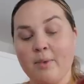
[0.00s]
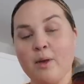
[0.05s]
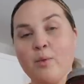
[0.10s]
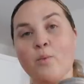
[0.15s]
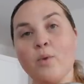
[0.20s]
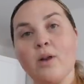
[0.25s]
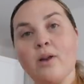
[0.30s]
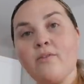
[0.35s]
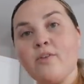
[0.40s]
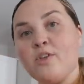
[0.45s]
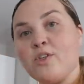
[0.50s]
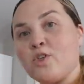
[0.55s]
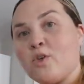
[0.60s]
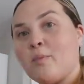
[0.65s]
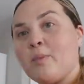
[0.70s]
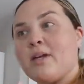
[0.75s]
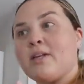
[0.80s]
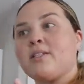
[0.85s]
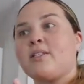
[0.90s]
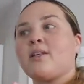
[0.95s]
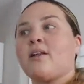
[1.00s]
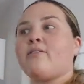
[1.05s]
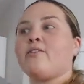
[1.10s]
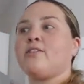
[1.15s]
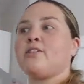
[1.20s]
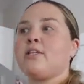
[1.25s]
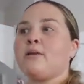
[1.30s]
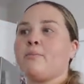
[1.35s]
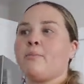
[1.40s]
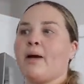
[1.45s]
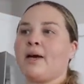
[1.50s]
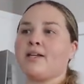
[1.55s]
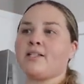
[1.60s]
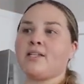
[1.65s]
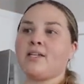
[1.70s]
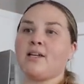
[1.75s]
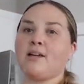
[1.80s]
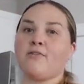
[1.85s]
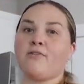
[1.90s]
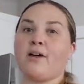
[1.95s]
and one of you told me instead of using
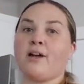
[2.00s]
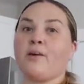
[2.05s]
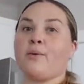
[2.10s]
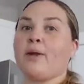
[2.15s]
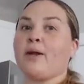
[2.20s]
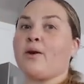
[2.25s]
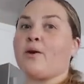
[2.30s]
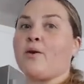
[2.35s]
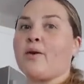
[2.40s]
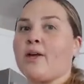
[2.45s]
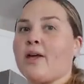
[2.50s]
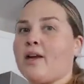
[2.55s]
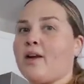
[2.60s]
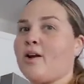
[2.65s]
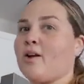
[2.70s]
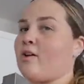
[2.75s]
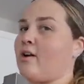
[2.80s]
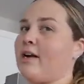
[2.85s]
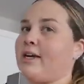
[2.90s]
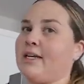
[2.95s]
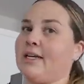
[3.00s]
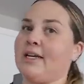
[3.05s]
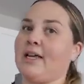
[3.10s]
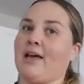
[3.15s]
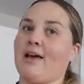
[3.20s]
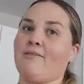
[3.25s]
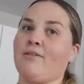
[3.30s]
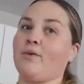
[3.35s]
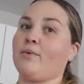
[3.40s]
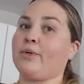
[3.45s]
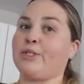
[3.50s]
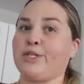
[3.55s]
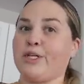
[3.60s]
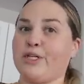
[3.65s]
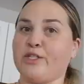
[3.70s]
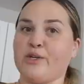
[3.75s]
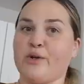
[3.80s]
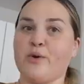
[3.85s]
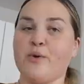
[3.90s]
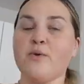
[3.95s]
pectin, if I didn't want to go get it or I didn't have it, which
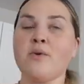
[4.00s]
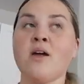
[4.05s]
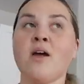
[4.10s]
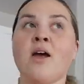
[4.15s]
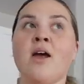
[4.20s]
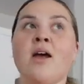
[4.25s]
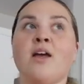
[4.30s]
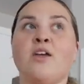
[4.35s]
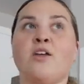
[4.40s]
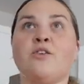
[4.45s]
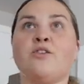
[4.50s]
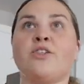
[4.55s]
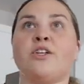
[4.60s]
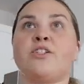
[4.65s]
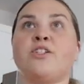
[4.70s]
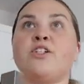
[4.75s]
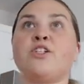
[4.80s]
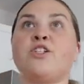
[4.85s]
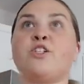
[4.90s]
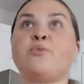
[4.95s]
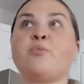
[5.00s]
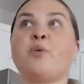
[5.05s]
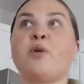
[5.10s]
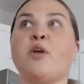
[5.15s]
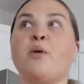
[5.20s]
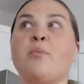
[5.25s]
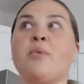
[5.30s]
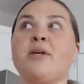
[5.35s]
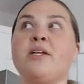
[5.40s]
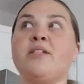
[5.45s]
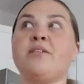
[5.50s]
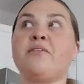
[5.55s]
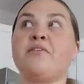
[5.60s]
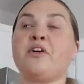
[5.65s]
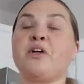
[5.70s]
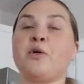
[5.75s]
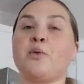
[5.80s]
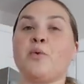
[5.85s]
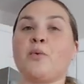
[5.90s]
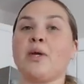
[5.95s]
I don't, you said to just put a piece of
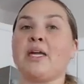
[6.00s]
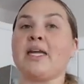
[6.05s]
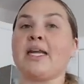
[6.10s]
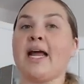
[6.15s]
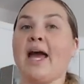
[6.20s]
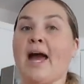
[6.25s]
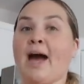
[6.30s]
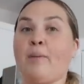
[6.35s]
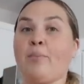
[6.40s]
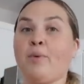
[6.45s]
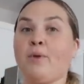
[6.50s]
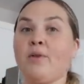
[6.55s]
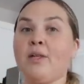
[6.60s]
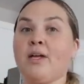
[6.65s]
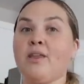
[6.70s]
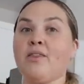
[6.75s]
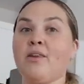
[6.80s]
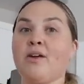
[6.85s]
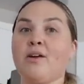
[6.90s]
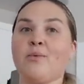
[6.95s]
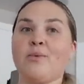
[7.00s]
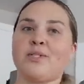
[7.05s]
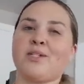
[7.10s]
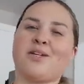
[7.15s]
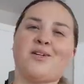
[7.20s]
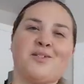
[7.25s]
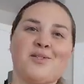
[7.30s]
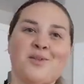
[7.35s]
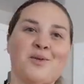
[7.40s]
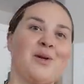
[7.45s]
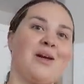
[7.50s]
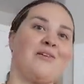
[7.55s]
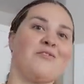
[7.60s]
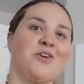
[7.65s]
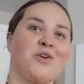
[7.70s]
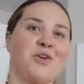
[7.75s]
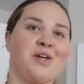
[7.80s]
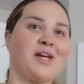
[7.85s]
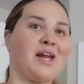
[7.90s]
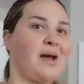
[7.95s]
a green apple in there, which I also don't have
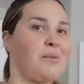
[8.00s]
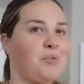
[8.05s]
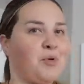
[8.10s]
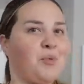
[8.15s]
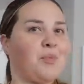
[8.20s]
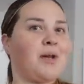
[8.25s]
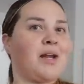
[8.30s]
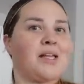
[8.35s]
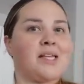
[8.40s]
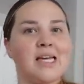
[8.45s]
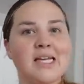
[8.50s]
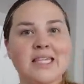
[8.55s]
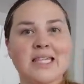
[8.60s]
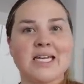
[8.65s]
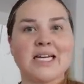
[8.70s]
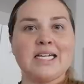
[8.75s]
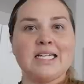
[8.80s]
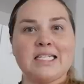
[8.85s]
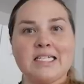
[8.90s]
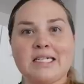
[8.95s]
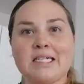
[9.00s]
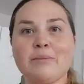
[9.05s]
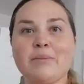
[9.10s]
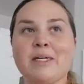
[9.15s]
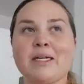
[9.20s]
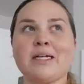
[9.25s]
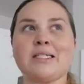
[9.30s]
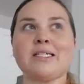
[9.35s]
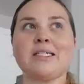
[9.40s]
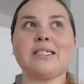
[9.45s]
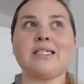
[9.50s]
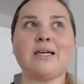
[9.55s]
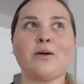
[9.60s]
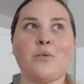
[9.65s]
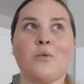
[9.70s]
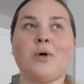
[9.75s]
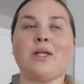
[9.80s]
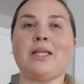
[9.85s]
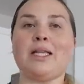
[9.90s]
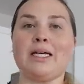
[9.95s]
a green apple, but I like that idea because it's
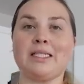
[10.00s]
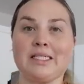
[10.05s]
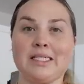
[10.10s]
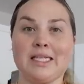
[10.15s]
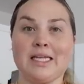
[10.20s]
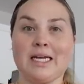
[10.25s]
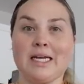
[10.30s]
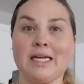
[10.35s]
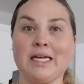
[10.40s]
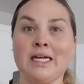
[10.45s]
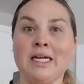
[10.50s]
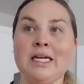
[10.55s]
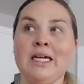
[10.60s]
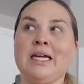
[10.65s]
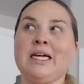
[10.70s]
like one less thing